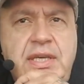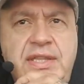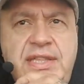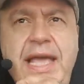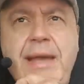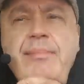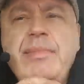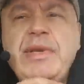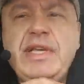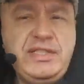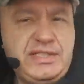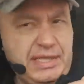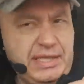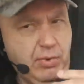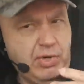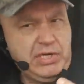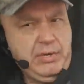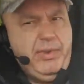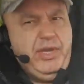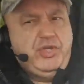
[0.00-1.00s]
That means they
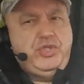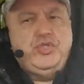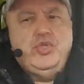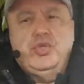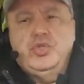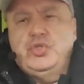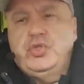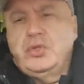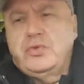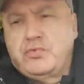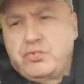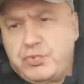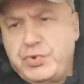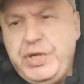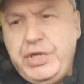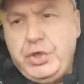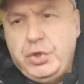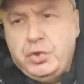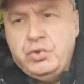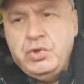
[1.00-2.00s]
want to make sure you're
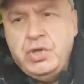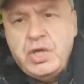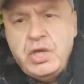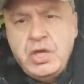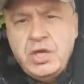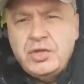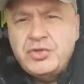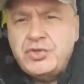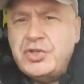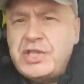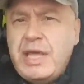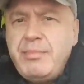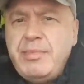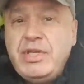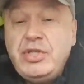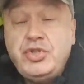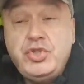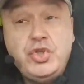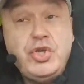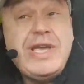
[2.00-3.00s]
real. So that
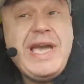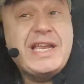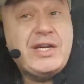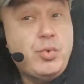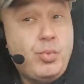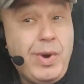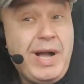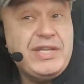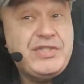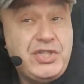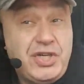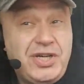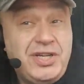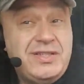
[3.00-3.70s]
means you got to watch